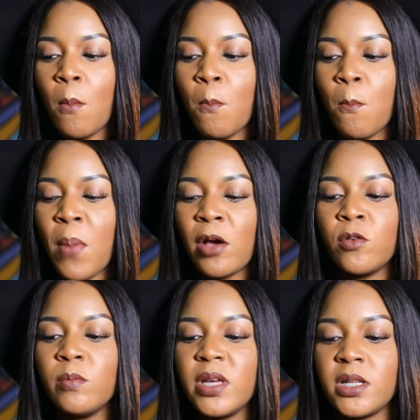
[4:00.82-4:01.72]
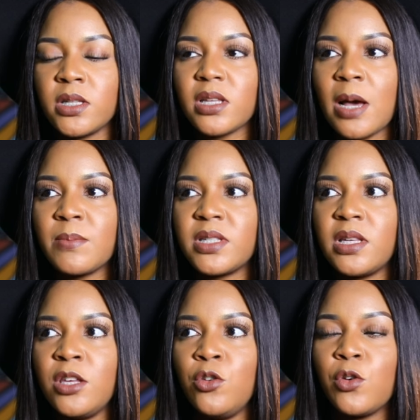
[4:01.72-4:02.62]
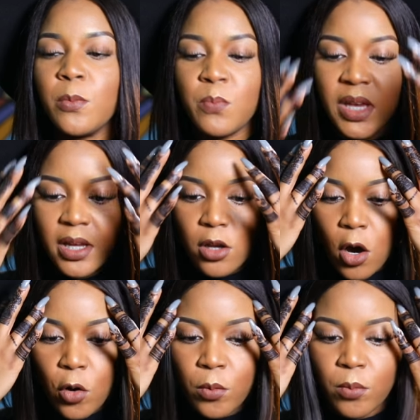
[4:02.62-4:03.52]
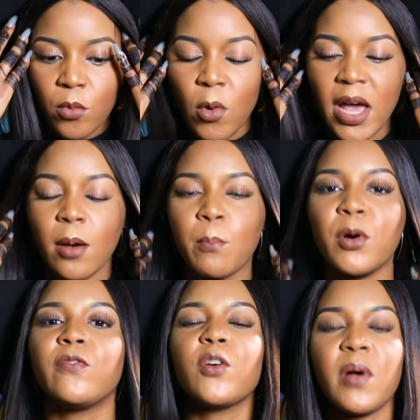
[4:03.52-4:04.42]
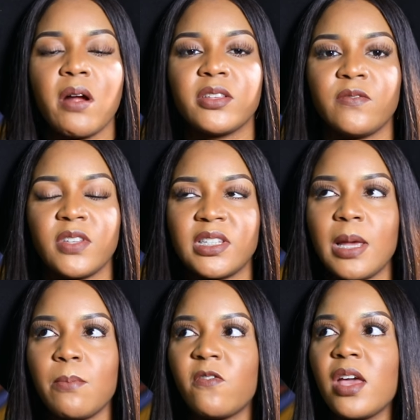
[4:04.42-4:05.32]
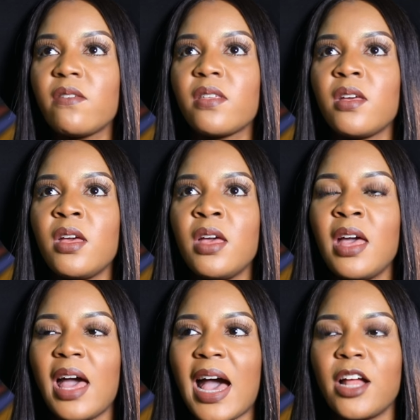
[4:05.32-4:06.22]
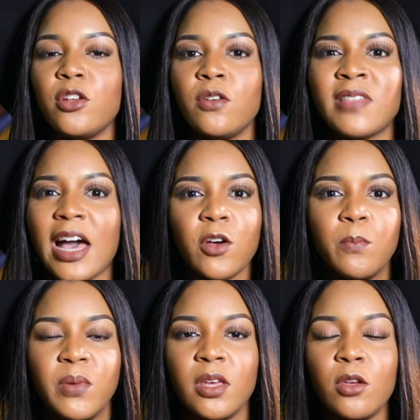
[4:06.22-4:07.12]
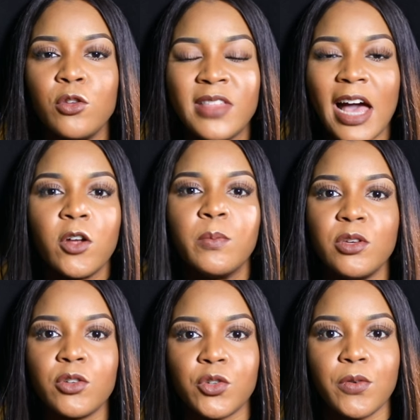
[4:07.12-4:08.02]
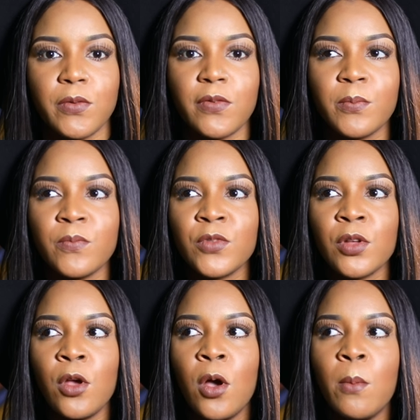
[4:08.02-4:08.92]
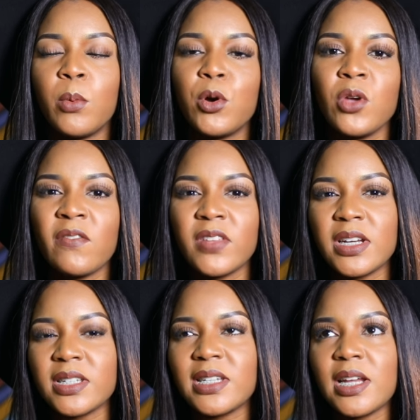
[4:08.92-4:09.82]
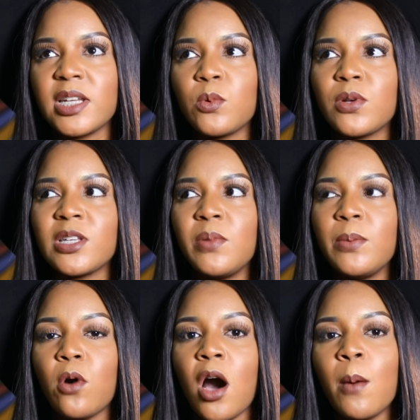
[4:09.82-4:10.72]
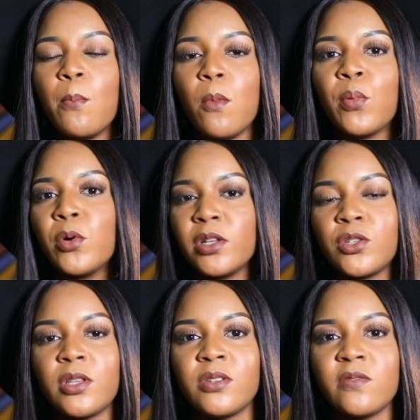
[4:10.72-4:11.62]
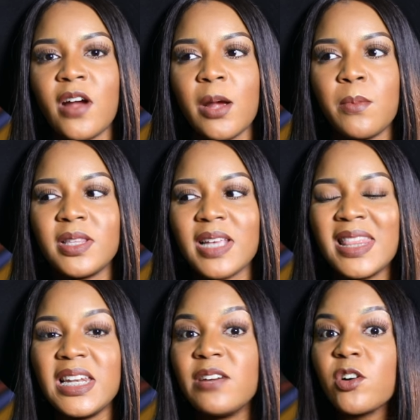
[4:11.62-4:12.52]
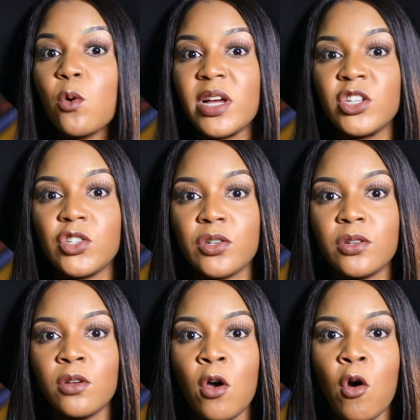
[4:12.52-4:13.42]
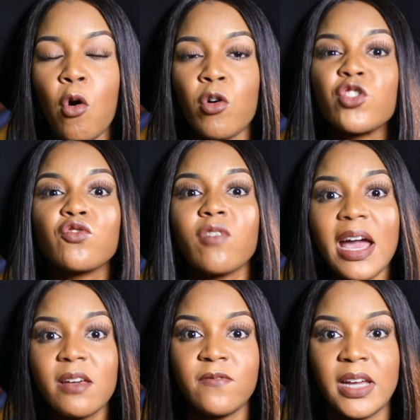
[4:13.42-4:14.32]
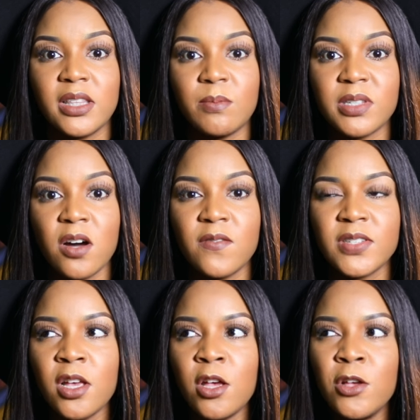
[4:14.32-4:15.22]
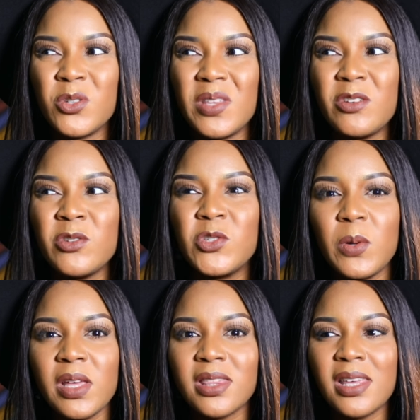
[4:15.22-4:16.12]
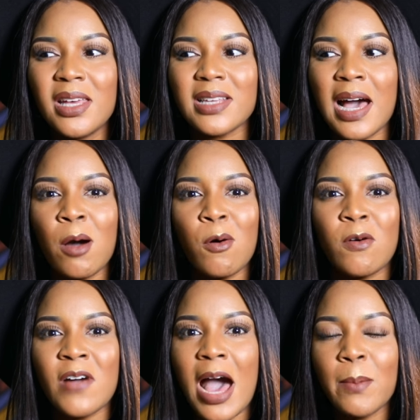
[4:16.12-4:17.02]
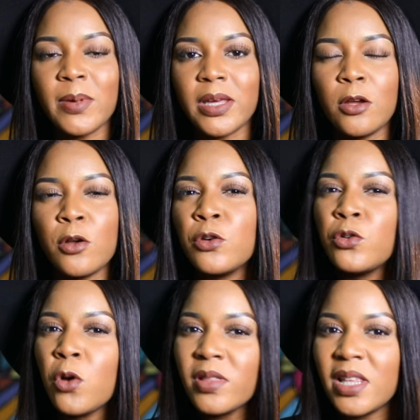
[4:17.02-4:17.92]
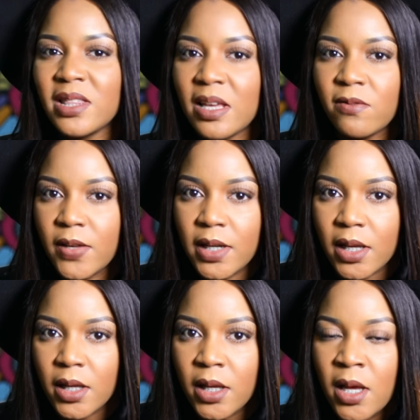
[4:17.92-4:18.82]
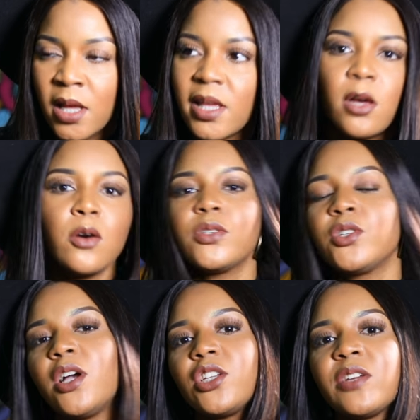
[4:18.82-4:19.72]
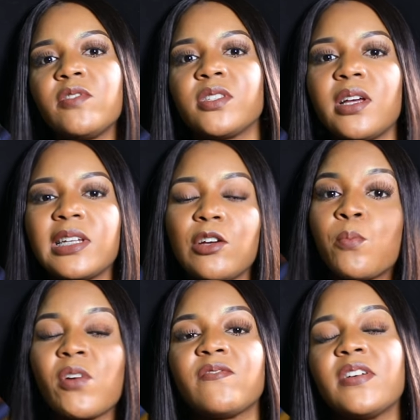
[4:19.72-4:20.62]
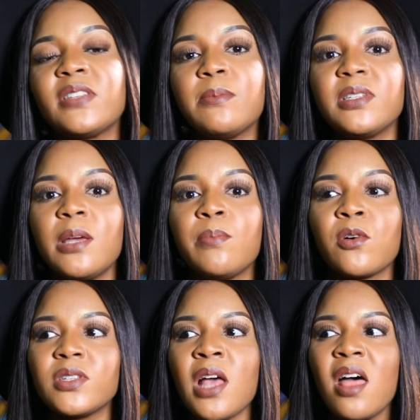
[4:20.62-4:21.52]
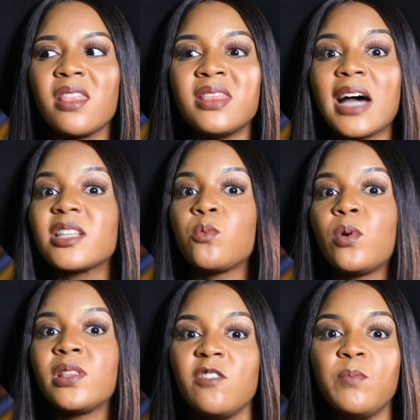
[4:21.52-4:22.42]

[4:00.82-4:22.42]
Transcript: by all means, I'm, you can be in a home where both of your parents have the same faith and that can be that can be your truth but what you have to understand as well some people are born into those environments and they never question or try and find themselves so they're just doing things out of habit not that they feel it they go to church every sunday or pray five times a day because that's what they've been